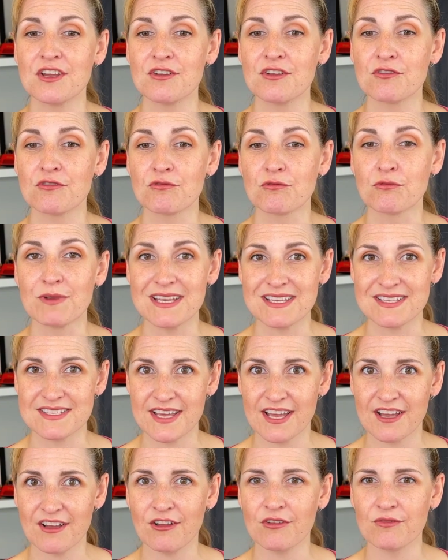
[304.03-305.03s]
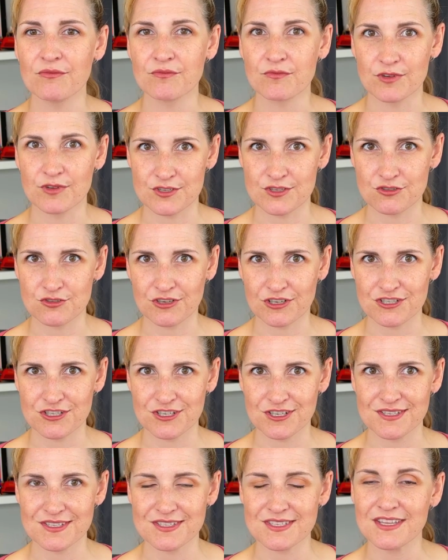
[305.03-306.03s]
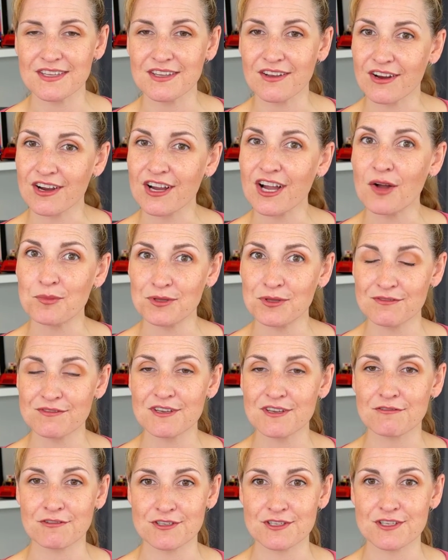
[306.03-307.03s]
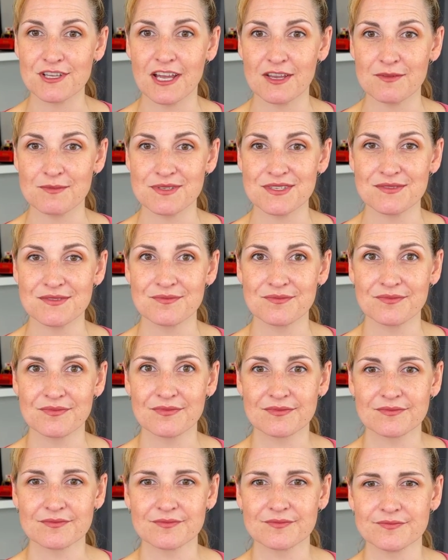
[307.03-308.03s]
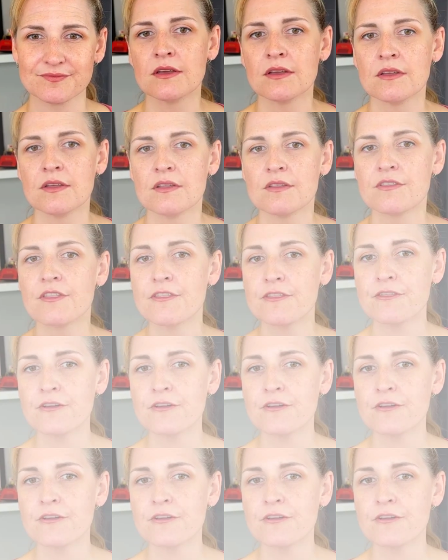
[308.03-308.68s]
resale restrictions, and there are a couple of different types. The third